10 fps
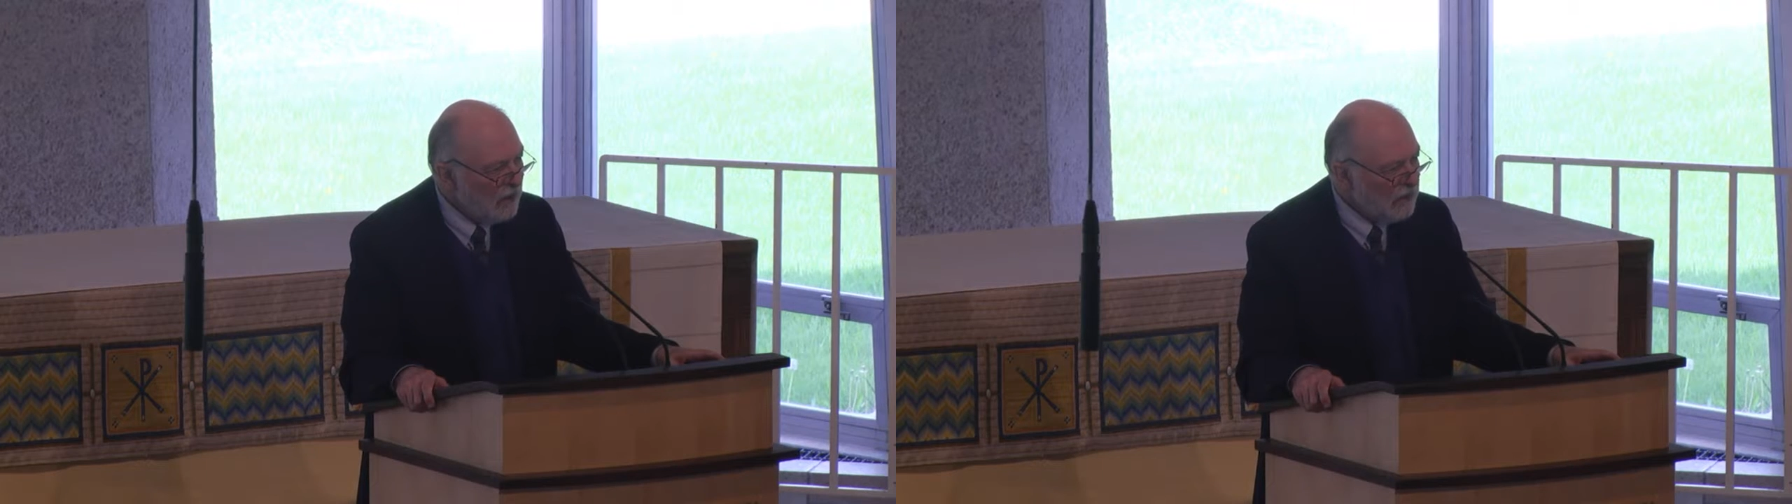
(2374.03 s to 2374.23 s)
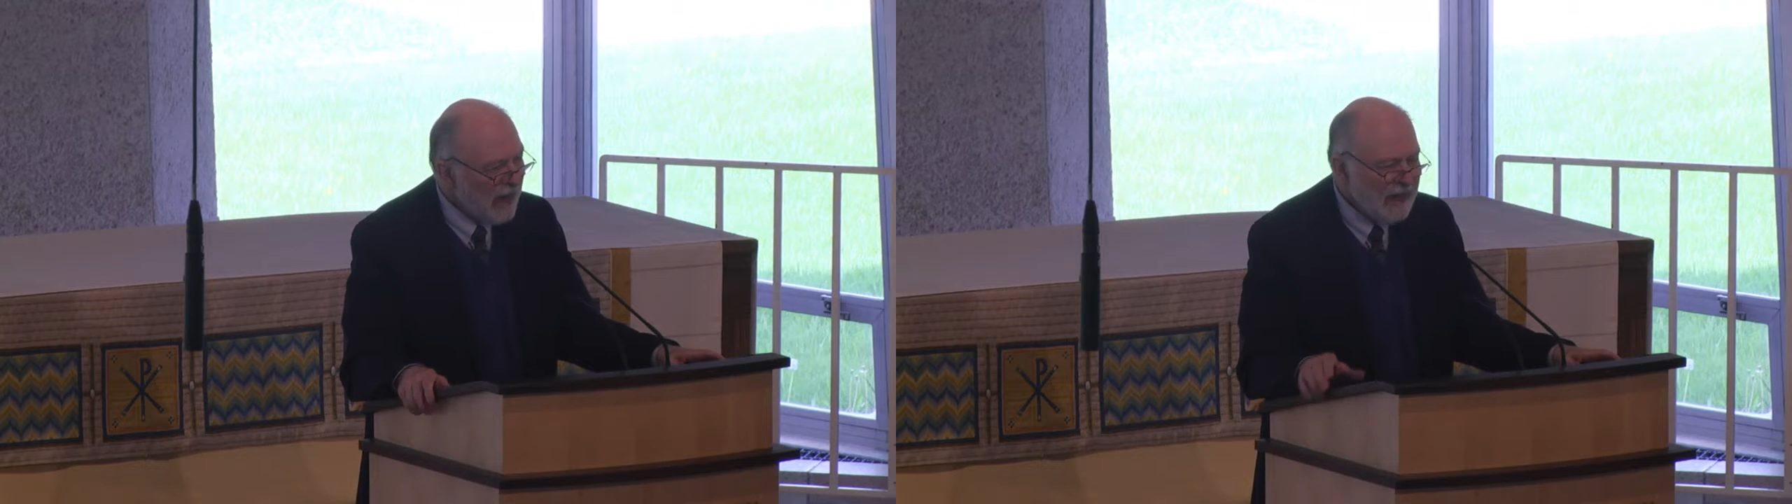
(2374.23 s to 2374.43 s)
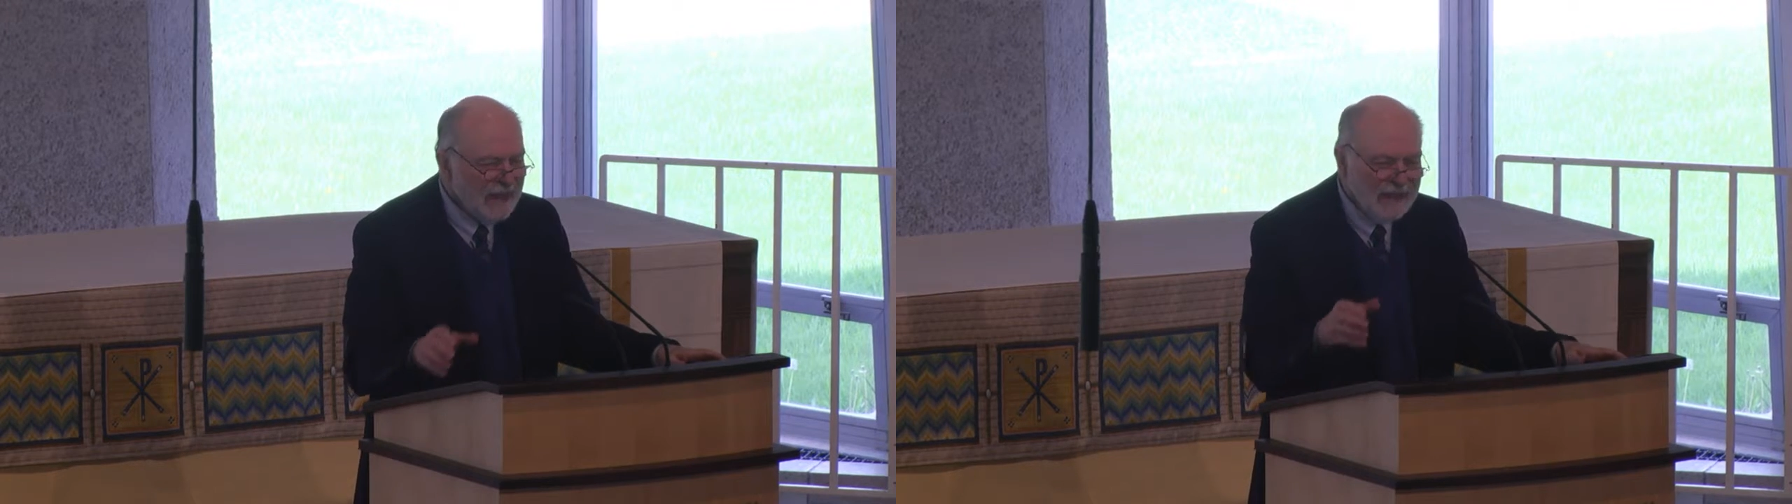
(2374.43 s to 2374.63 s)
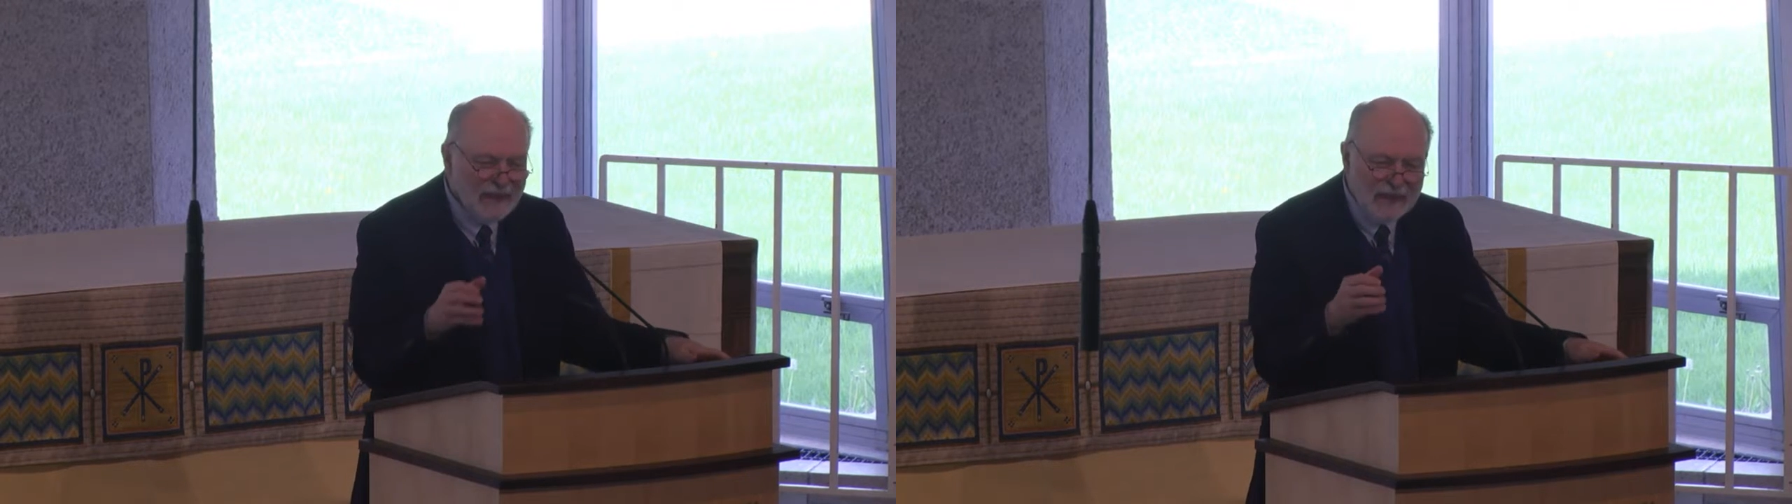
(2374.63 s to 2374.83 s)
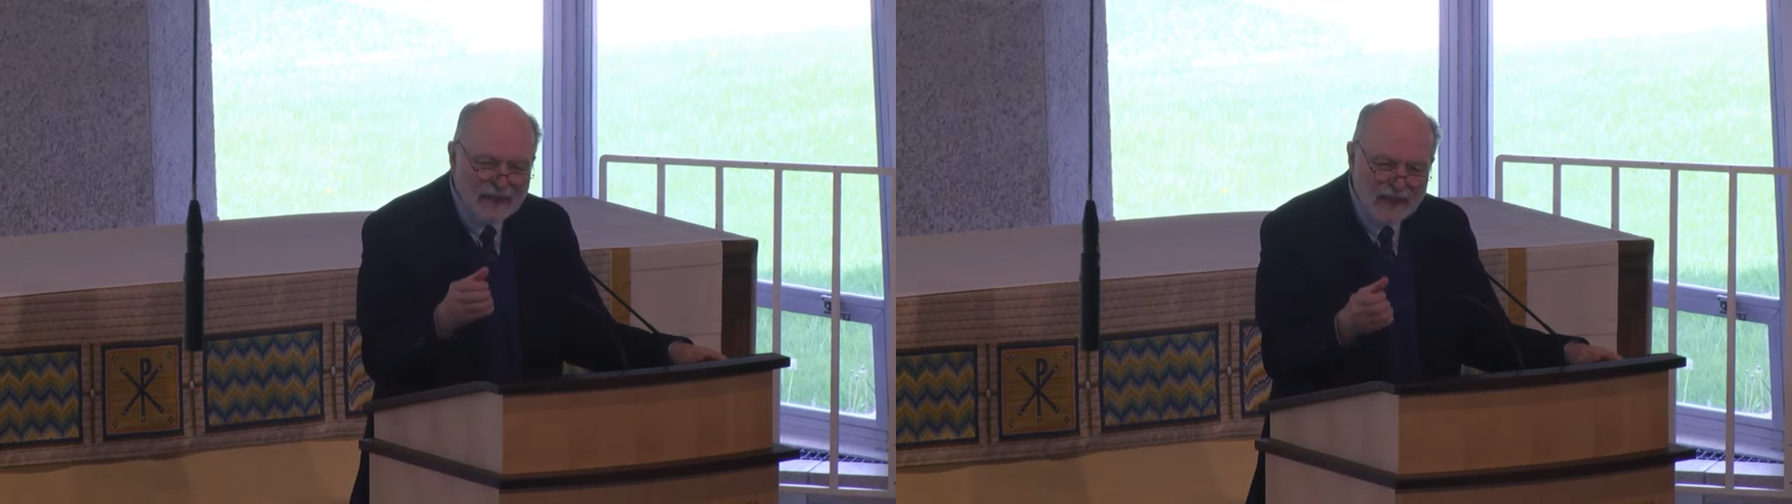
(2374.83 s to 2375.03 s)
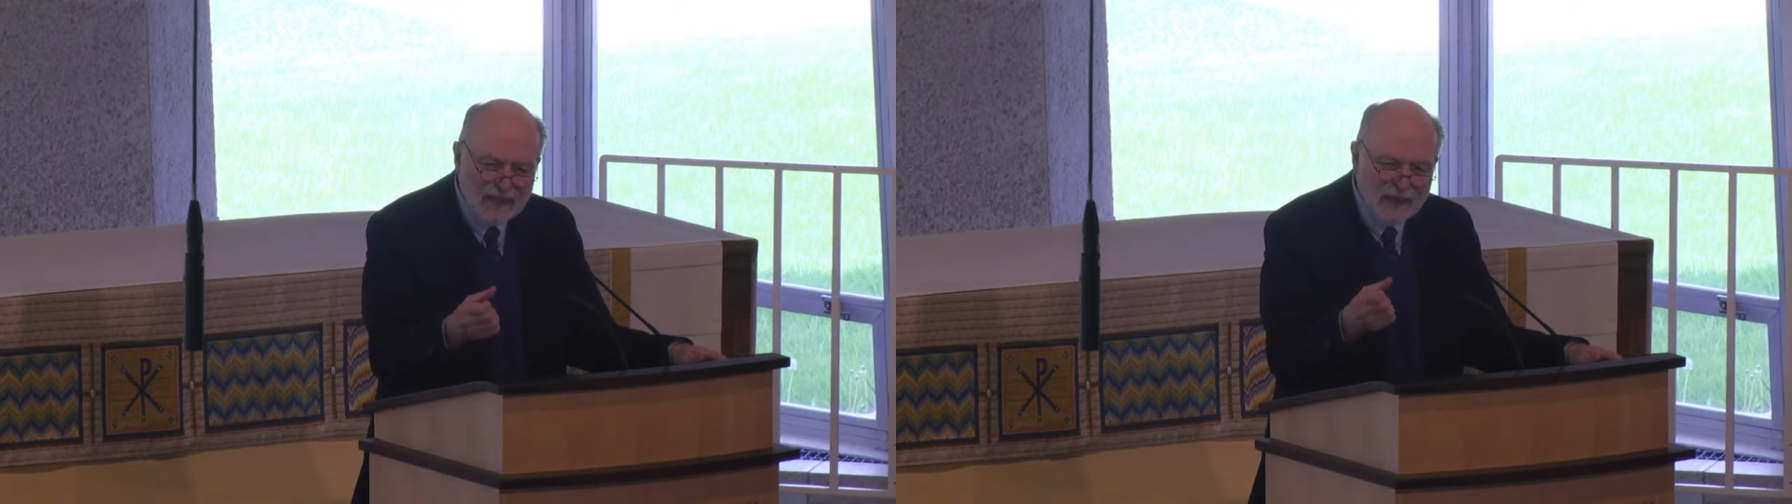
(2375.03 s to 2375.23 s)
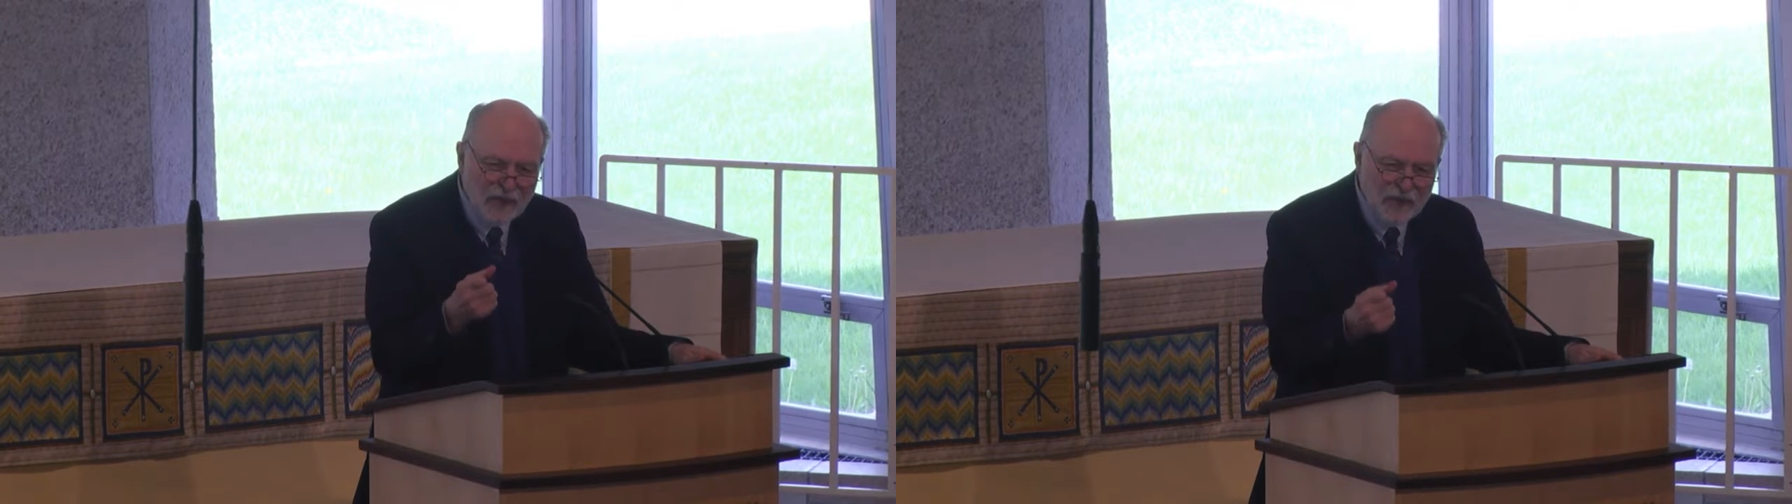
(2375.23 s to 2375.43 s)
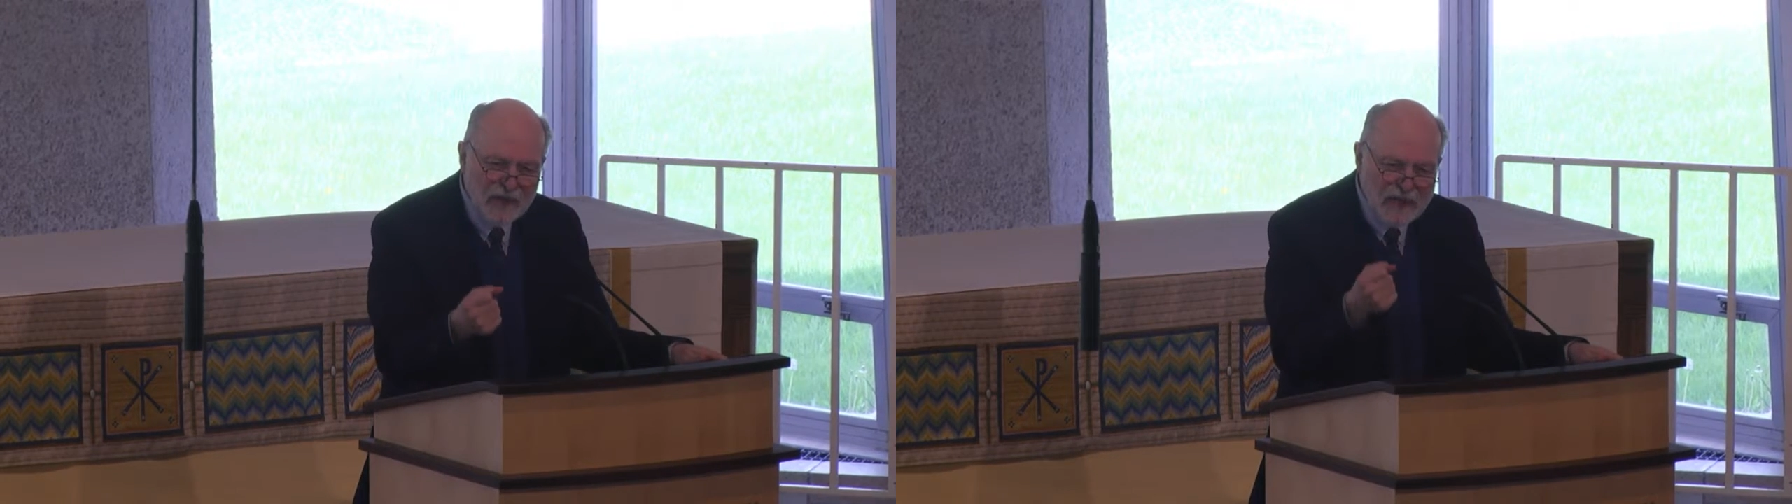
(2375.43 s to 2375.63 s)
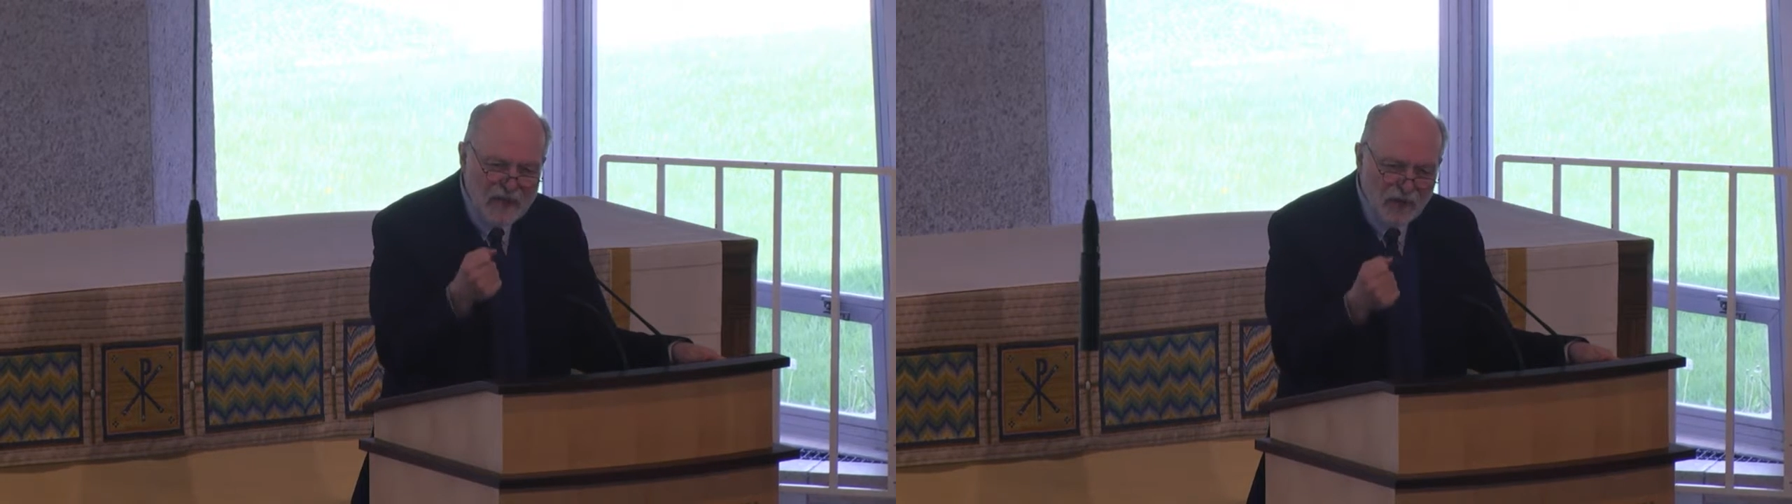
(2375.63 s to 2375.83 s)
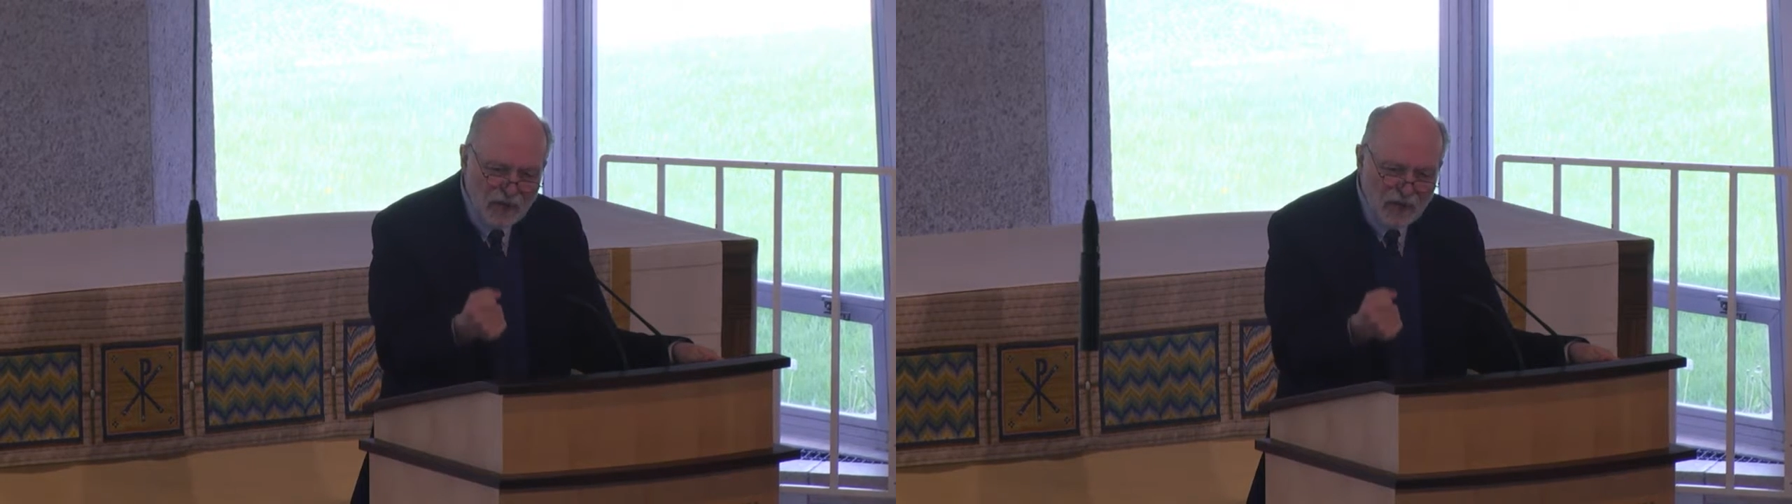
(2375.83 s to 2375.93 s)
rather than the concrete,